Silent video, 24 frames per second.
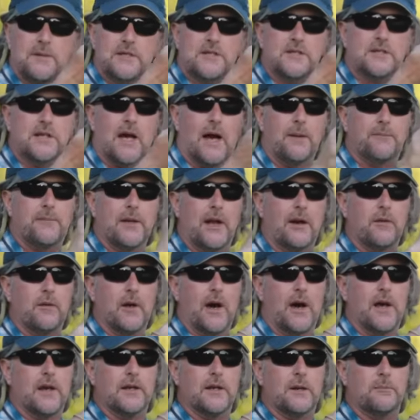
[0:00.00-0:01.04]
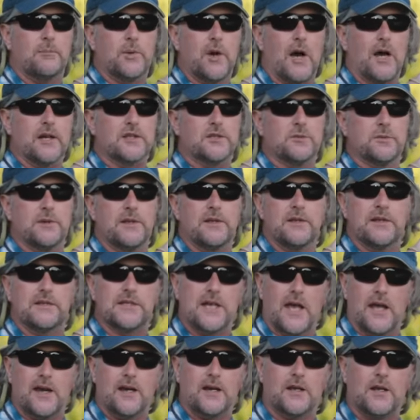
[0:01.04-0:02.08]
and stop that rod at approximately the
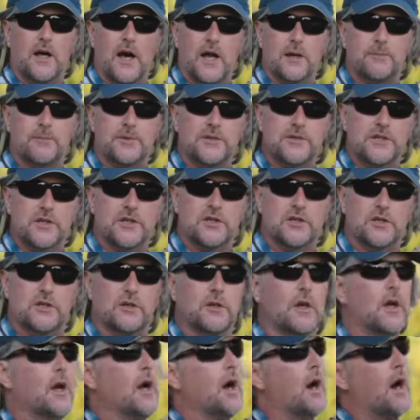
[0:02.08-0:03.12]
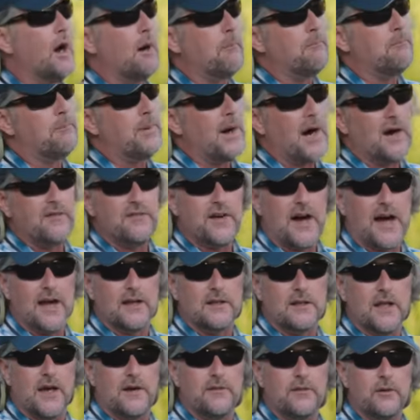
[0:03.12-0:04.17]
10 o'clock position, above eye
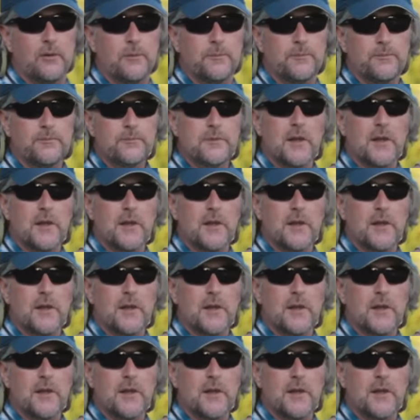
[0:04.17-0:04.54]
level,